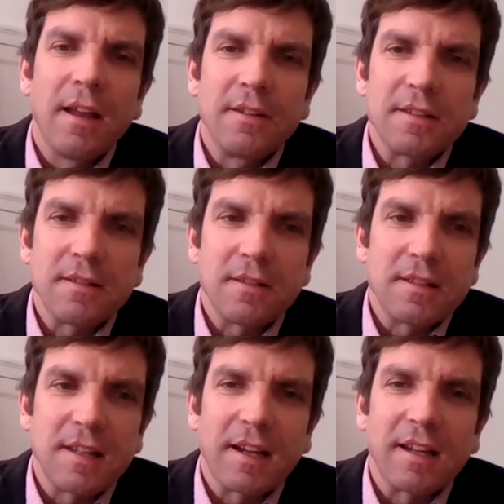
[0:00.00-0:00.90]

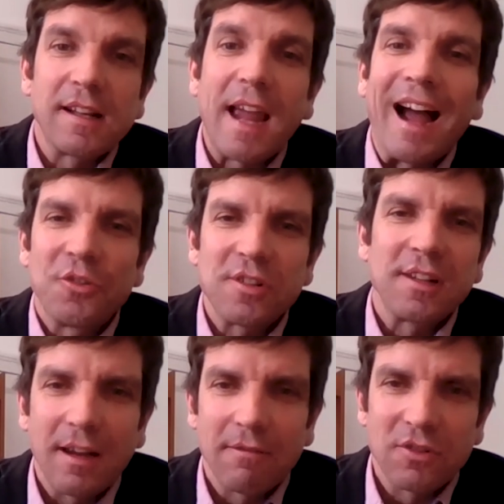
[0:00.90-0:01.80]
And secondly, how
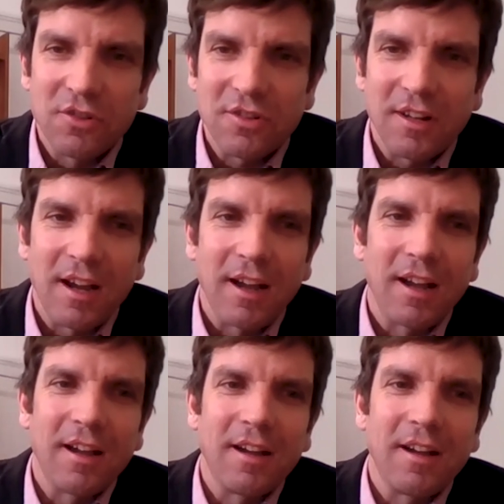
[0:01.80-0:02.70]
Sienkiewicz
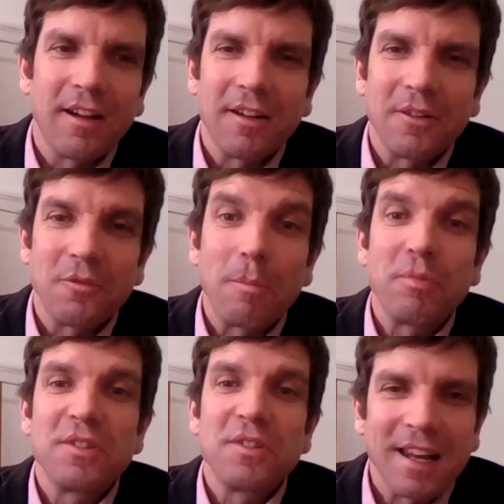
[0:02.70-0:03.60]
uh,
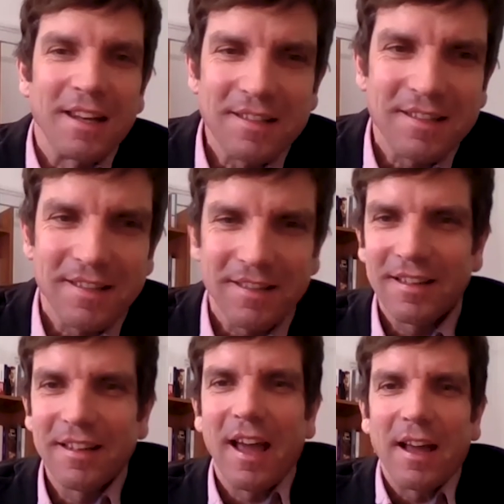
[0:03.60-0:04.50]
represents
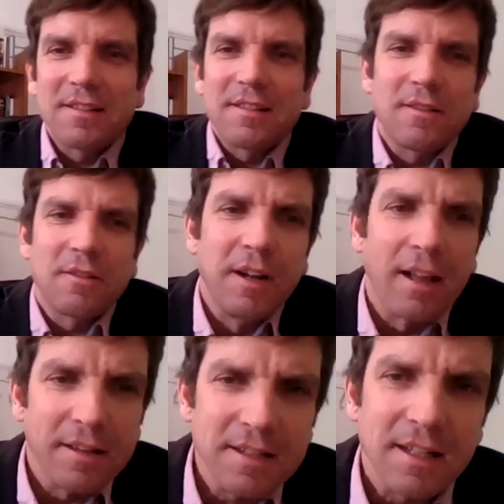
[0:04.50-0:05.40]
that
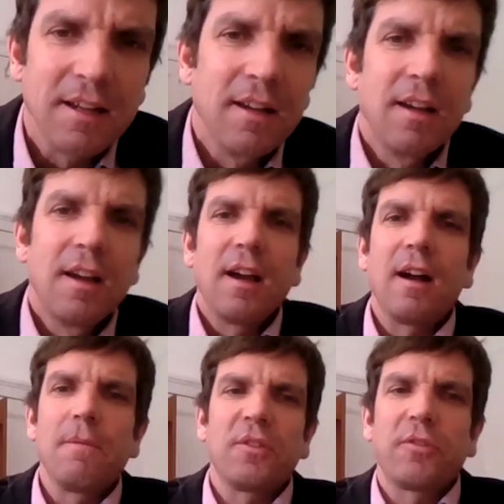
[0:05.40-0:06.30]
reality.
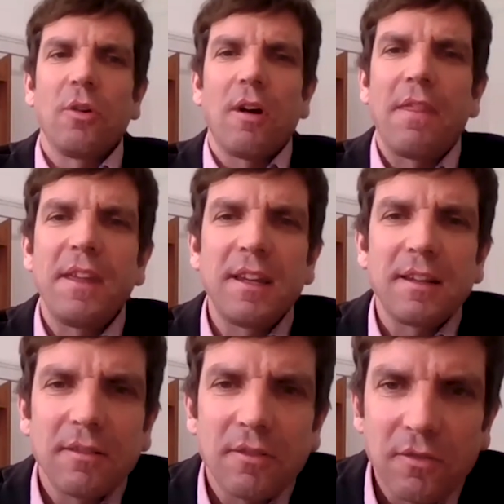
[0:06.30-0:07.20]
Um, so I
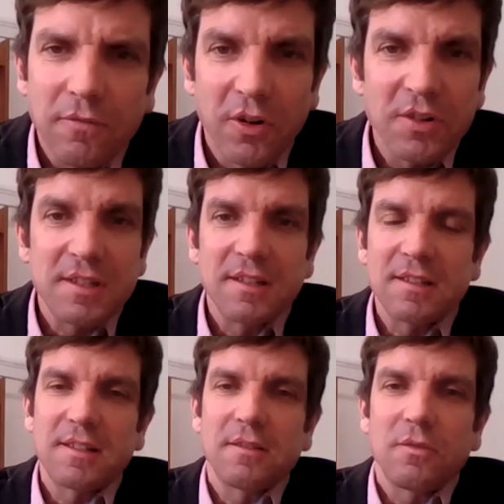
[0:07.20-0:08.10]
think first
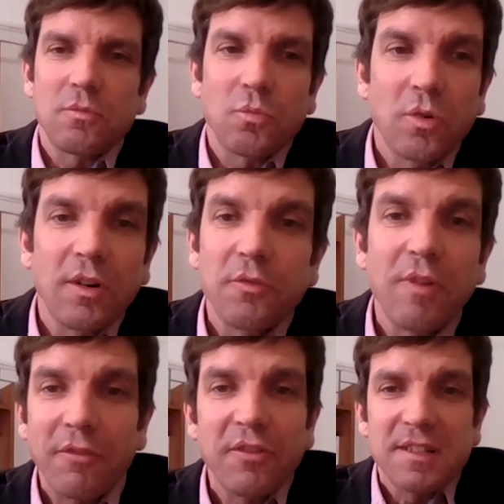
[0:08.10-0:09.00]
it's worth
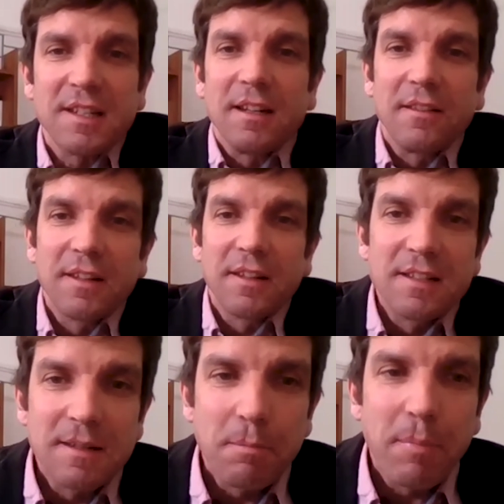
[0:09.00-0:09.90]
referencing
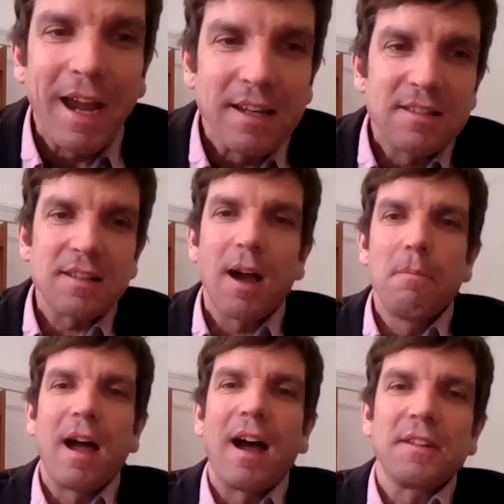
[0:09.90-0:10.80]
these debates
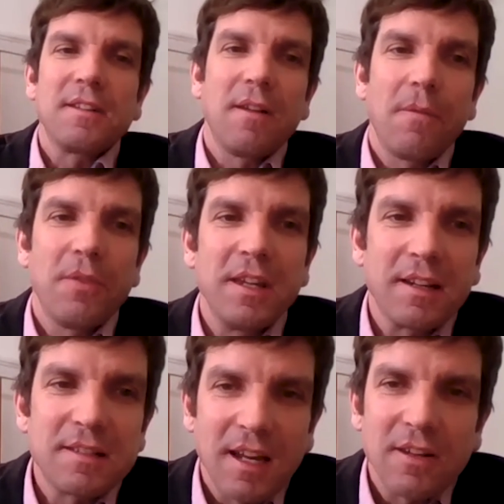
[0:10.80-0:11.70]
about the
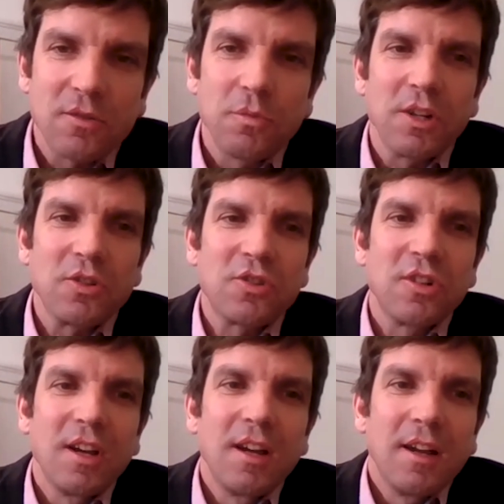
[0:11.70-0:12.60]
extent to
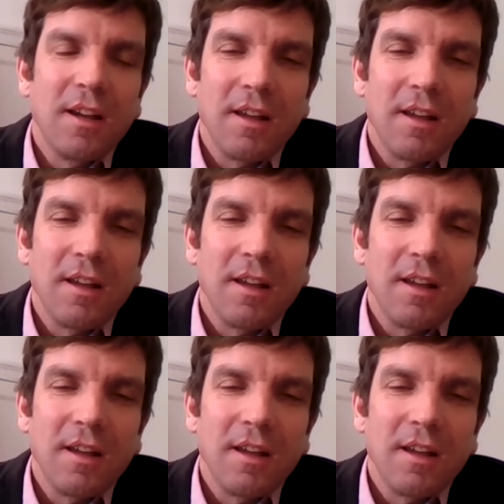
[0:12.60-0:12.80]
which